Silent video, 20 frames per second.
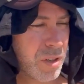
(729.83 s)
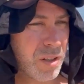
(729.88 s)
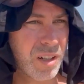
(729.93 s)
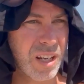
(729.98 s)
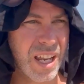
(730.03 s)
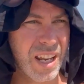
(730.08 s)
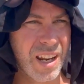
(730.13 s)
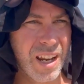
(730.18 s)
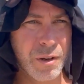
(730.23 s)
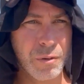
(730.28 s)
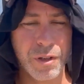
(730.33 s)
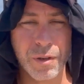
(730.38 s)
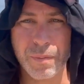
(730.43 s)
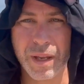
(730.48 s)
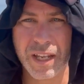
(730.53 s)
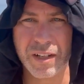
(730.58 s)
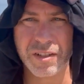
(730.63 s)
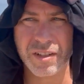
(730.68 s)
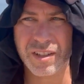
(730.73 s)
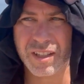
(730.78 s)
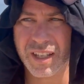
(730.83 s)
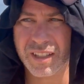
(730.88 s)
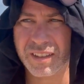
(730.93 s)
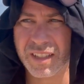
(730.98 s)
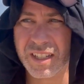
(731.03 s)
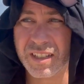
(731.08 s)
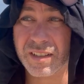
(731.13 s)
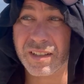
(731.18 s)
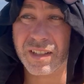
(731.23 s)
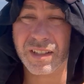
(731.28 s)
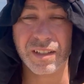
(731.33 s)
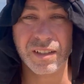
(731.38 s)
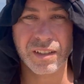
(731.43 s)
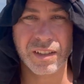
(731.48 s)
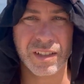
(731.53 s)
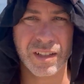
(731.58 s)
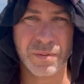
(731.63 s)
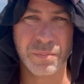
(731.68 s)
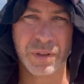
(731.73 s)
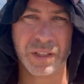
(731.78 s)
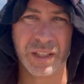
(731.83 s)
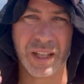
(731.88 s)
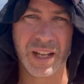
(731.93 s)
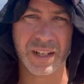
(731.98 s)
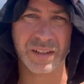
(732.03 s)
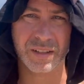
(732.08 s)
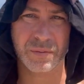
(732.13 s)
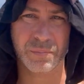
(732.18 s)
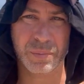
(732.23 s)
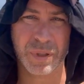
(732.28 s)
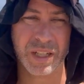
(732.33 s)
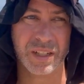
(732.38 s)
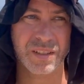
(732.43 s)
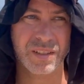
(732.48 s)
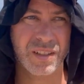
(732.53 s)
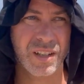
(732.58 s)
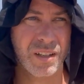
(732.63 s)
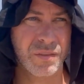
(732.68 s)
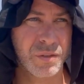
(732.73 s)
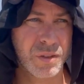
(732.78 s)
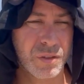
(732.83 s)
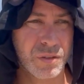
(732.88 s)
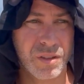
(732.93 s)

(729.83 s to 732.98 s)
here, and I would imagine that they did clean up a lot of the big stuff. So